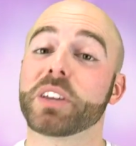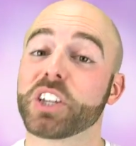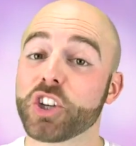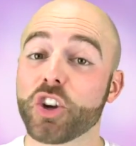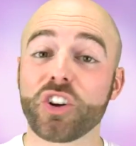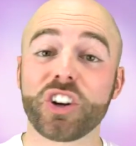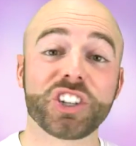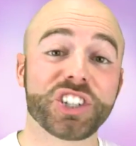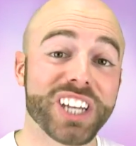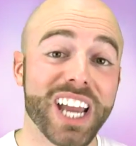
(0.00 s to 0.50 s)
be
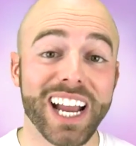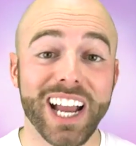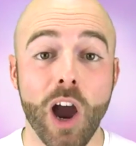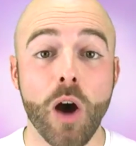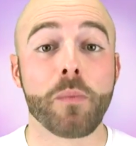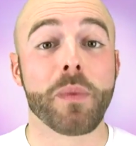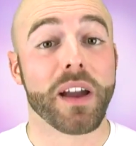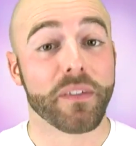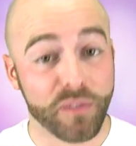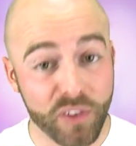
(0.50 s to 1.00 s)
sure to check
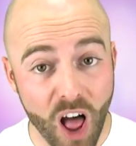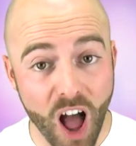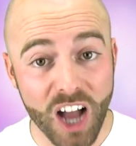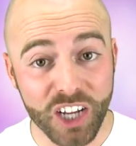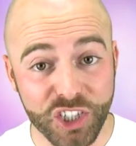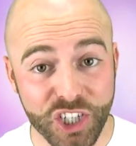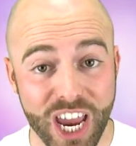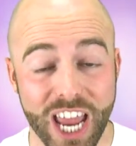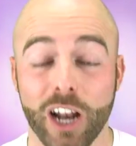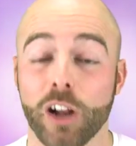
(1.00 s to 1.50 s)
out my
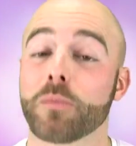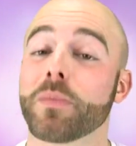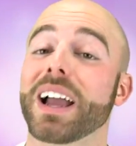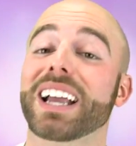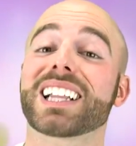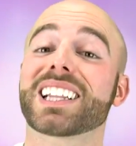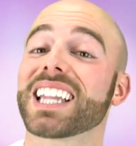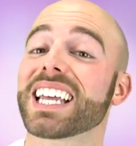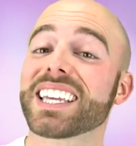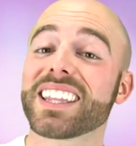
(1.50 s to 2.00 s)
vlog channel by
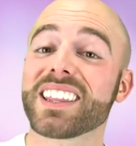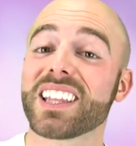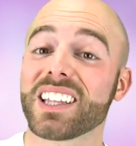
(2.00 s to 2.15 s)
clicking